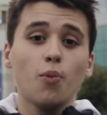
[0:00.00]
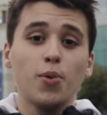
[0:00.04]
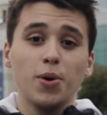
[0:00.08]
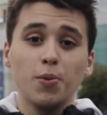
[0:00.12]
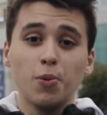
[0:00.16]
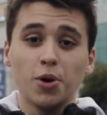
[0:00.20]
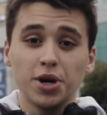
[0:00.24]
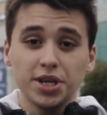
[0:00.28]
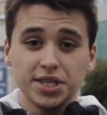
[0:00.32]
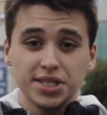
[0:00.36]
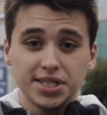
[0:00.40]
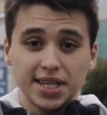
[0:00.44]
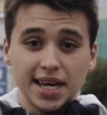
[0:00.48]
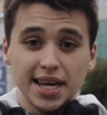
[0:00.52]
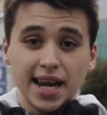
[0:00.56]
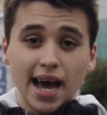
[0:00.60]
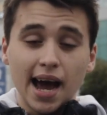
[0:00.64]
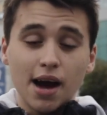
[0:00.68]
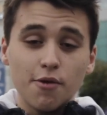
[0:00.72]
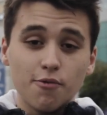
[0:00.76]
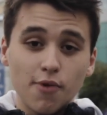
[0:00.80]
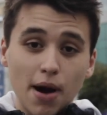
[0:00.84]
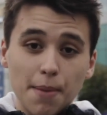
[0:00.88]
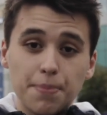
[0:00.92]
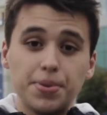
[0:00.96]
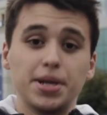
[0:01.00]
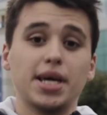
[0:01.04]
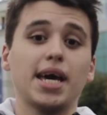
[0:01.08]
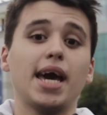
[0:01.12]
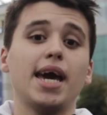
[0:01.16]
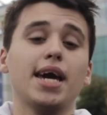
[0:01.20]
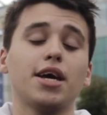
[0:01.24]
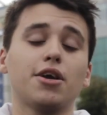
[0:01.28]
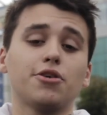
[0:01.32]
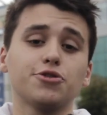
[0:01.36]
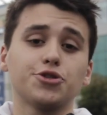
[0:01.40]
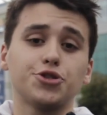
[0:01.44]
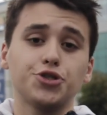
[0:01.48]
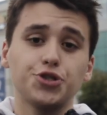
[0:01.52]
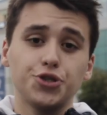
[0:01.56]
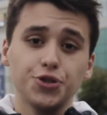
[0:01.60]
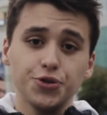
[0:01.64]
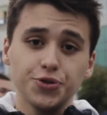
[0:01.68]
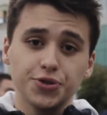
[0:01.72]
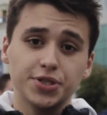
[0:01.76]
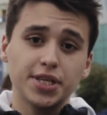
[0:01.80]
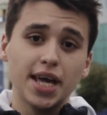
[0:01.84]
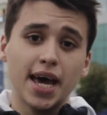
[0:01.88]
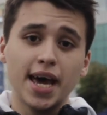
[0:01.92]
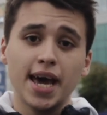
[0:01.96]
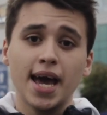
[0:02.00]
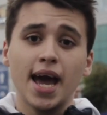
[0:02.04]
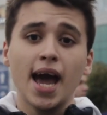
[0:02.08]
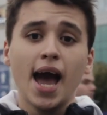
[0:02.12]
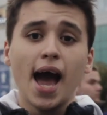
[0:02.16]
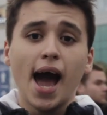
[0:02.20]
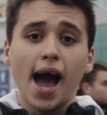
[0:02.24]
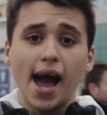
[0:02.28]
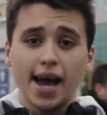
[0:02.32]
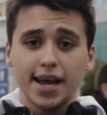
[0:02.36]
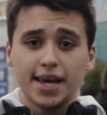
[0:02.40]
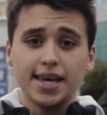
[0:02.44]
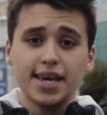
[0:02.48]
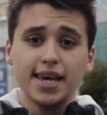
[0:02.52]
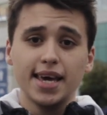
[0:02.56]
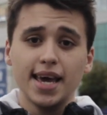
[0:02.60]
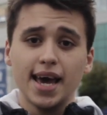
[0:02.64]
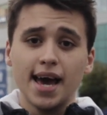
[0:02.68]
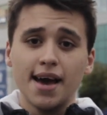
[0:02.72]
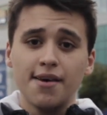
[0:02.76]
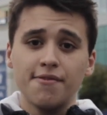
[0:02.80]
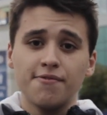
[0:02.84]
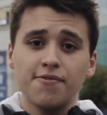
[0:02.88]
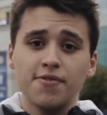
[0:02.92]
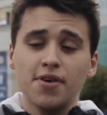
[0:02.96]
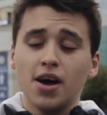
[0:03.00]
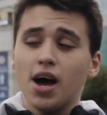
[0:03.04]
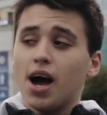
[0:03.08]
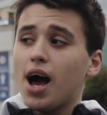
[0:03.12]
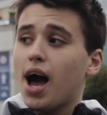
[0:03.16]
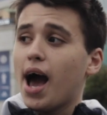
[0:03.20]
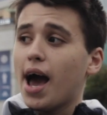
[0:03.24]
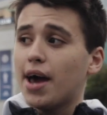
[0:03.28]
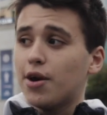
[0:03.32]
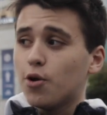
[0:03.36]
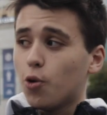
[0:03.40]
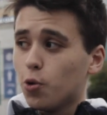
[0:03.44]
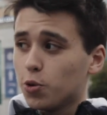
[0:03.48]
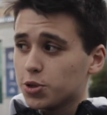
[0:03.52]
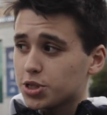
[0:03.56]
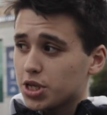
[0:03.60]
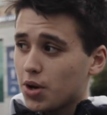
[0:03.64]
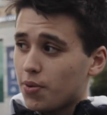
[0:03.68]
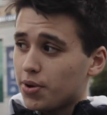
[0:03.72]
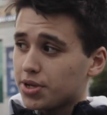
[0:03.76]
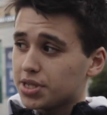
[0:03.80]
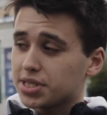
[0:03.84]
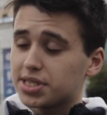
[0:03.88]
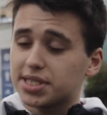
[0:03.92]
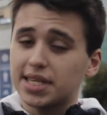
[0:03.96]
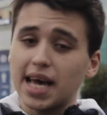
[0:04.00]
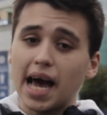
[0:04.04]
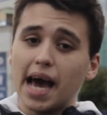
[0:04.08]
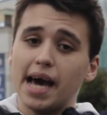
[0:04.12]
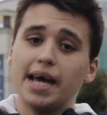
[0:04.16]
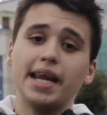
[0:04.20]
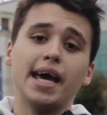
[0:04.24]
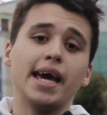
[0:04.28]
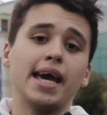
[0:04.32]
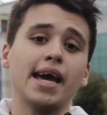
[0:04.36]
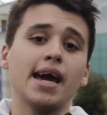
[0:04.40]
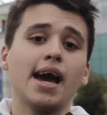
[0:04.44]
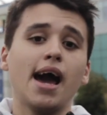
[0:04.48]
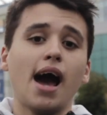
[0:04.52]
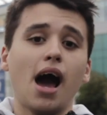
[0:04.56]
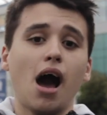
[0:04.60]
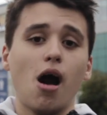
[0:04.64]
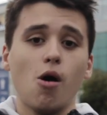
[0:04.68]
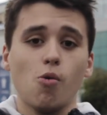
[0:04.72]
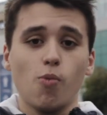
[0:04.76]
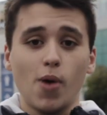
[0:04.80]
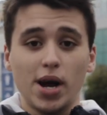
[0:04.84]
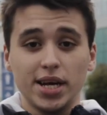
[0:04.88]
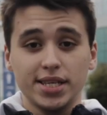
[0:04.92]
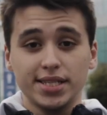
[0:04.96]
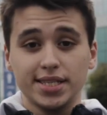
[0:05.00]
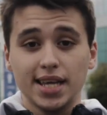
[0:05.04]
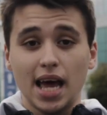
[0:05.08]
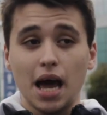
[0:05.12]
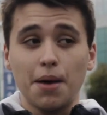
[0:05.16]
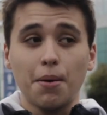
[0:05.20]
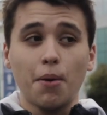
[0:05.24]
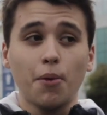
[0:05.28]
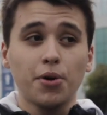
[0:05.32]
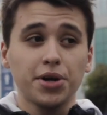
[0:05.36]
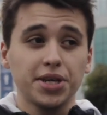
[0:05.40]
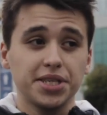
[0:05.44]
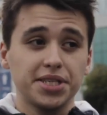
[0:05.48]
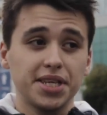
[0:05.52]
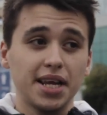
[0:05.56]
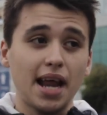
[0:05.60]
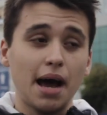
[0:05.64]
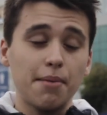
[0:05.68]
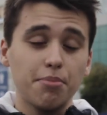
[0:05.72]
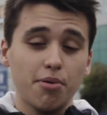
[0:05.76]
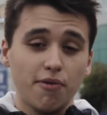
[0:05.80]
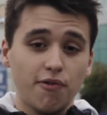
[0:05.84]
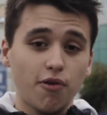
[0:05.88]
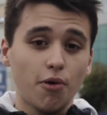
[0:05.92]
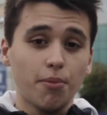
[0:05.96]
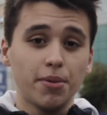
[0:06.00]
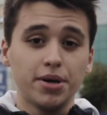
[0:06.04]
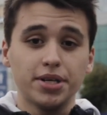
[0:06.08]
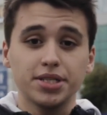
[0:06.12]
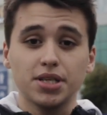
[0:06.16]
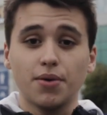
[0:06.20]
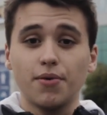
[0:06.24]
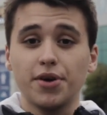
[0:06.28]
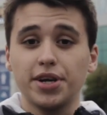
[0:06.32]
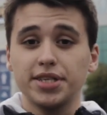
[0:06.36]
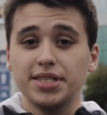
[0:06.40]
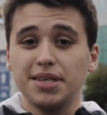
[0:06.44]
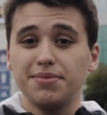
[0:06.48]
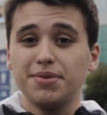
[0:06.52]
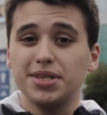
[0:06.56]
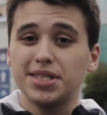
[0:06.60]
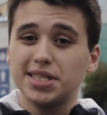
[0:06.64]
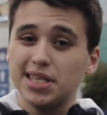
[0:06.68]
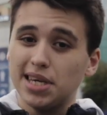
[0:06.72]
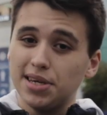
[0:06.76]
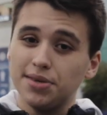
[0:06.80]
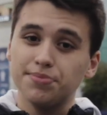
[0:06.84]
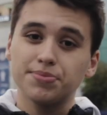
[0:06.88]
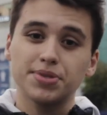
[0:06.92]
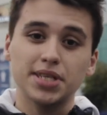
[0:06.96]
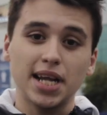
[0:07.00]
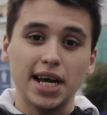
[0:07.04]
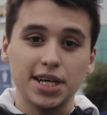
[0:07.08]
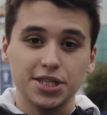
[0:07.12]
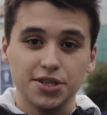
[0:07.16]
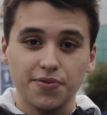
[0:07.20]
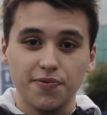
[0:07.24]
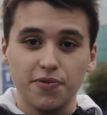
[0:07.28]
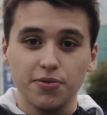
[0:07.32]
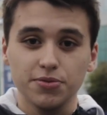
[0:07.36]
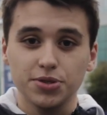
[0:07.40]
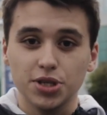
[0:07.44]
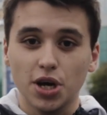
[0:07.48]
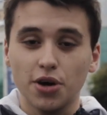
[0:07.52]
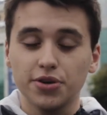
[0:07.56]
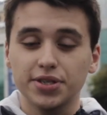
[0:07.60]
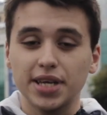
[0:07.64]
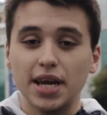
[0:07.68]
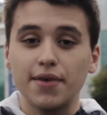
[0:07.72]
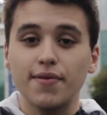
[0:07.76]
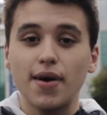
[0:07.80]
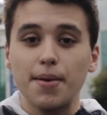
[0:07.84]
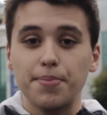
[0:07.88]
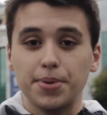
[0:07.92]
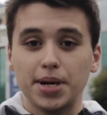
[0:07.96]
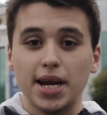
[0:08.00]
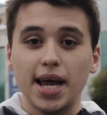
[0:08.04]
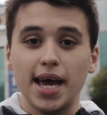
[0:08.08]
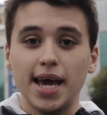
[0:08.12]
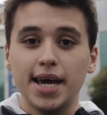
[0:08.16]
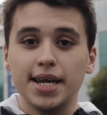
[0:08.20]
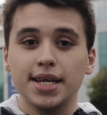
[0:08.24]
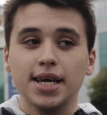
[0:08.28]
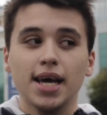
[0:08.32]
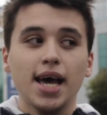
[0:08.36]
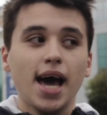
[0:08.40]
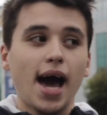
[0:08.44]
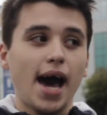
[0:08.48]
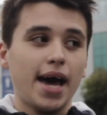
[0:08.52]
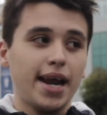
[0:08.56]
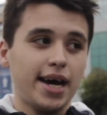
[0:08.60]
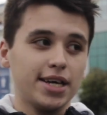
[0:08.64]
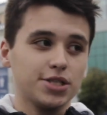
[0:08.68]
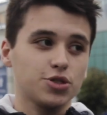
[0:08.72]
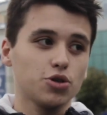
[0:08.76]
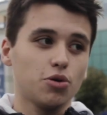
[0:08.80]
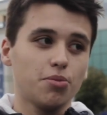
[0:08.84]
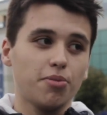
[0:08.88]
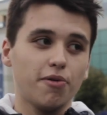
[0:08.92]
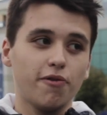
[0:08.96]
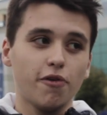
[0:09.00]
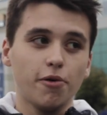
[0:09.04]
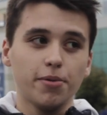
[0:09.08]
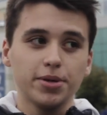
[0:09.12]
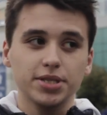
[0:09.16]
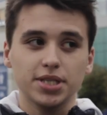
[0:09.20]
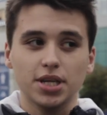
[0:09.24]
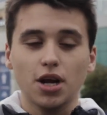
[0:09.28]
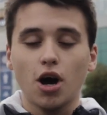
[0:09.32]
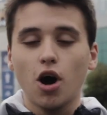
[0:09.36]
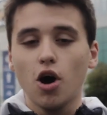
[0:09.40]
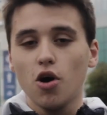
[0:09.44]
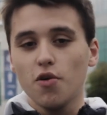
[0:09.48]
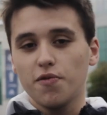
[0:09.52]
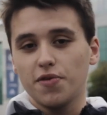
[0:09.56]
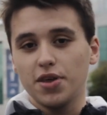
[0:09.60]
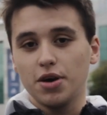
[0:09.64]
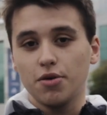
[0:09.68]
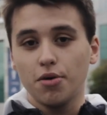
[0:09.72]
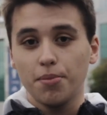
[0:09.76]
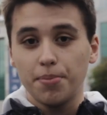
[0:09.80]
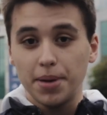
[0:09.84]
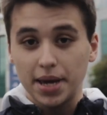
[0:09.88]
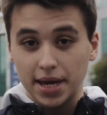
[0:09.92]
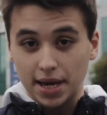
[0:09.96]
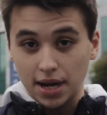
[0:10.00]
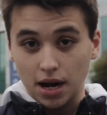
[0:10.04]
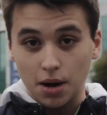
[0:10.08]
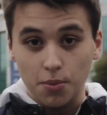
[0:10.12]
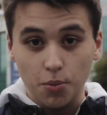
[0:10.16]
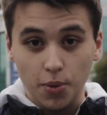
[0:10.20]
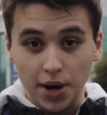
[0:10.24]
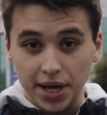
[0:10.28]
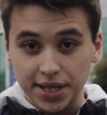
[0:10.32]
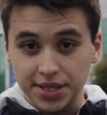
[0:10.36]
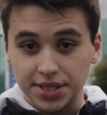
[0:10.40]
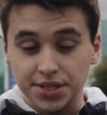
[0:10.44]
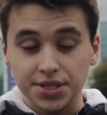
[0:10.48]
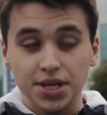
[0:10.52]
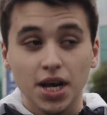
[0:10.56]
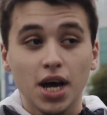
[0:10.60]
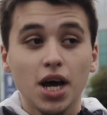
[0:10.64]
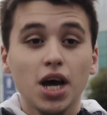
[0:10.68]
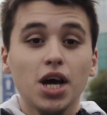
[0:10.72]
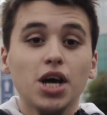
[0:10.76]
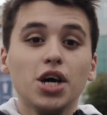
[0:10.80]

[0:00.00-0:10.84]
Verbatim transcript: We want to see that replicated on Tuesday at Kiev and also on Saturday at West Ham. I want to see that performance. I want to see the team selection from Jose replicated and that sort of performance, and hopefully we're picking up wins.